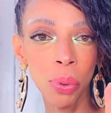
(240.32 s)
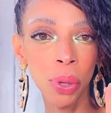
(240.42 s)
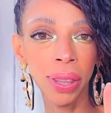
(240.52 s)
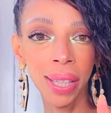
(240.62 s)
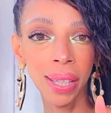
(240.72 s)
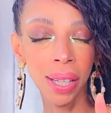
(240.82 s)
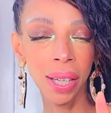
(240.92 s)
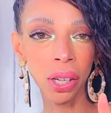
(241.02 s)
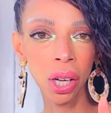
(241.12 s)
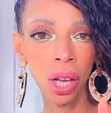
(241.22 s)
one thing
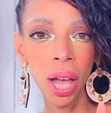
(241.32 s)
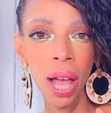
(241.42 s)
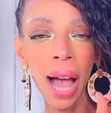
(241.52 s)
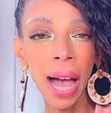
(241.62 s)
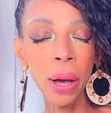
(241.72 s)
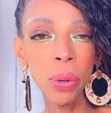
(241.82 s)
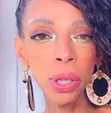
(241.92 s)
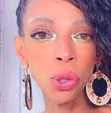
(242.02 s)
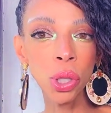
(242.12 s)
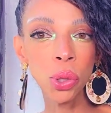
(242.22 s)
here. I
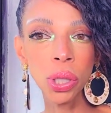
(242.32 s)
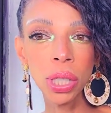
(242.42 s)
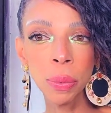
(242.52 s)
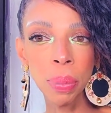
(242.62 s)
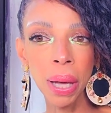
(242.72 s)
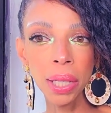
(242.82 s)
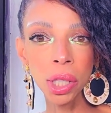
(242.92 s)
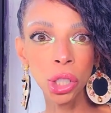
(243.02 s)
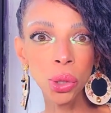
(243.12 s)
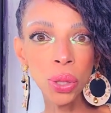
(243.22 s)
went straight to these pants.
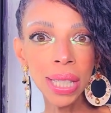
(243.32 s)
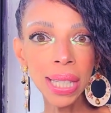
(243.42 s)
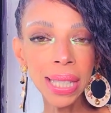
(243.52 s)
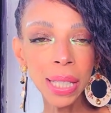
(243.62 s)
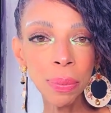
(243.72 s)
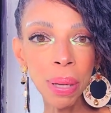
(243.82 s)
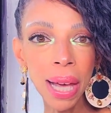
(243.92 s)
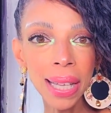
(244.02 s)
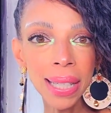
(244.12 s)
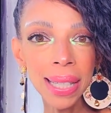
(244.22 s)
Are you seeing these
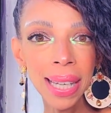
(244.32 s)
pants?